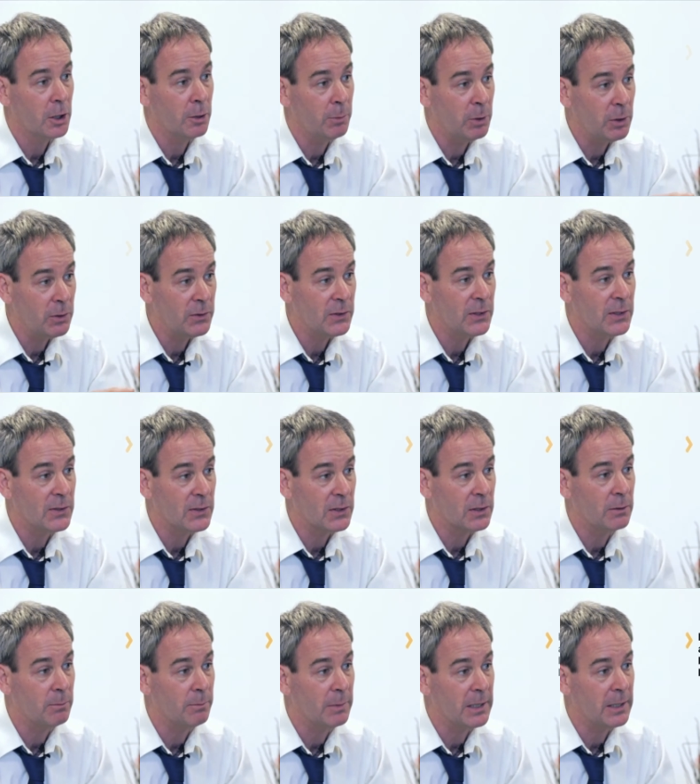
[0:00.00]
communities
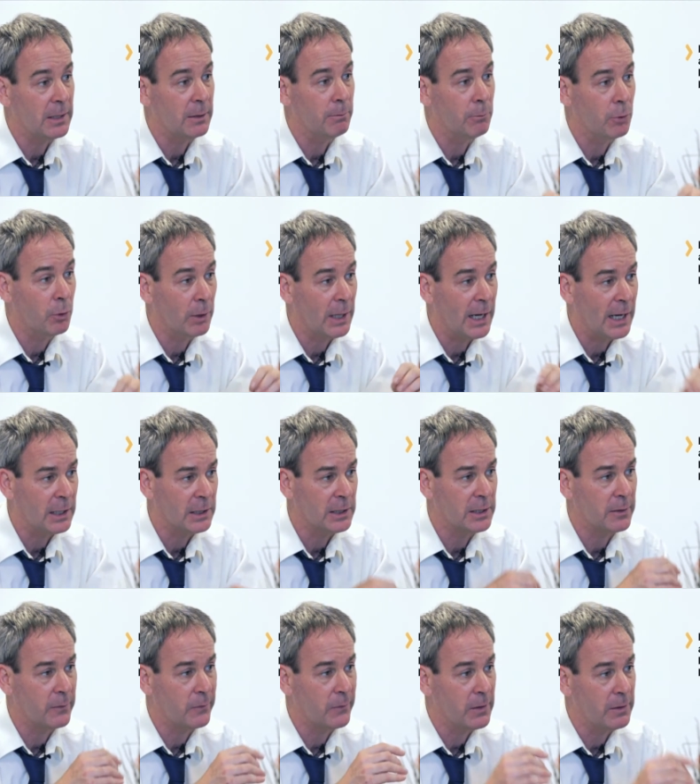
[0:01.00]
can be more
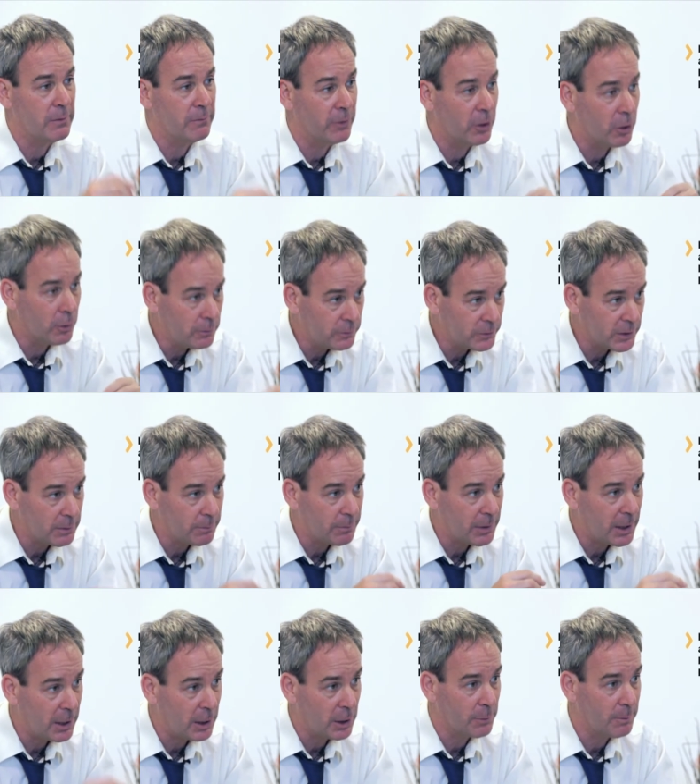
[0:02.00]
actively involved in
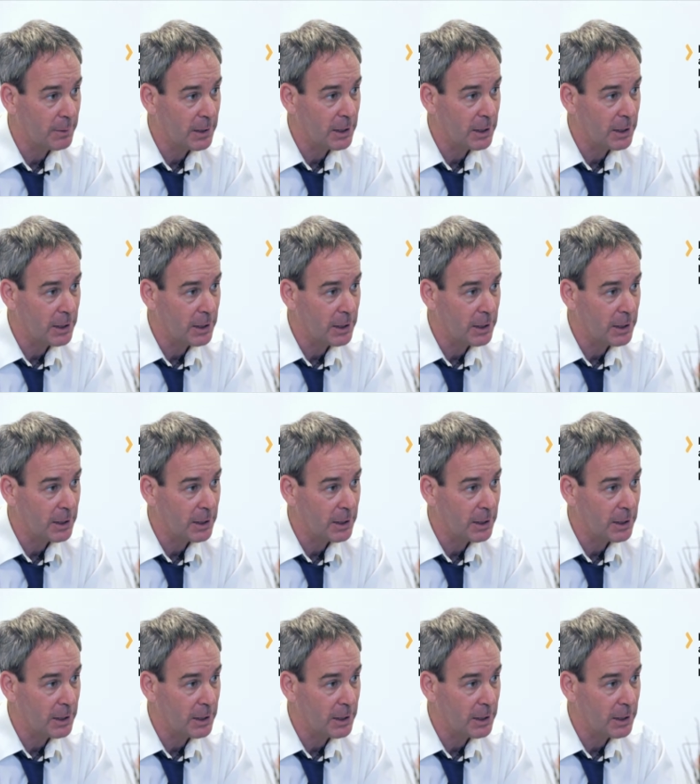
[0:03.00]
park